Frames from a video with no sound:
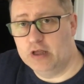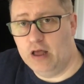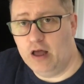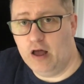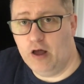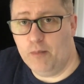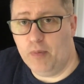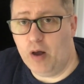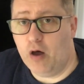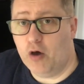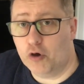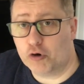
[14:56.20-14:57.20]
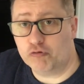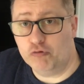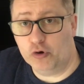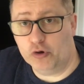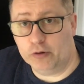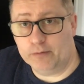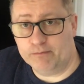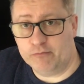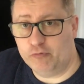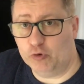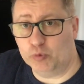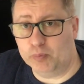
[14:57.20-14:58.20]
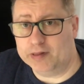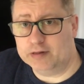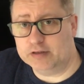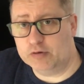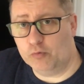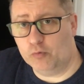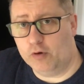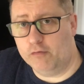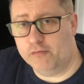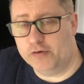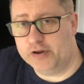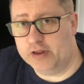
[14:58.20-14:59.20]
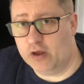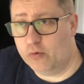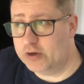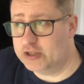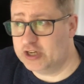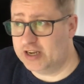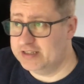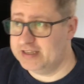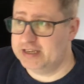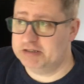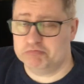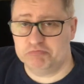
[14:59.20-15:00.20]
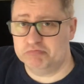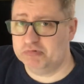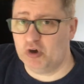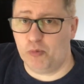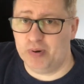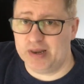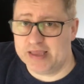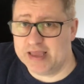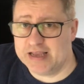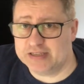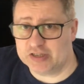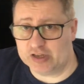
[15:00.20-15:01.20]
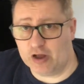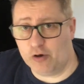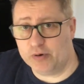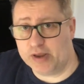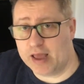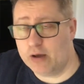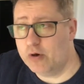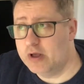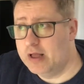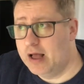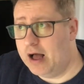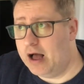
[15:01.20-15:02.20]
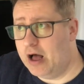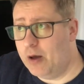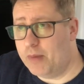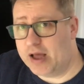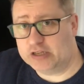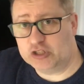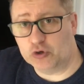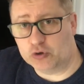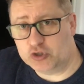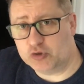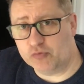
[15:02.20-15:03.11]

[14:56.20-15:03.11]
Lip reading: Ark Royal full build in one video, which I did a couple of years ago now, and took some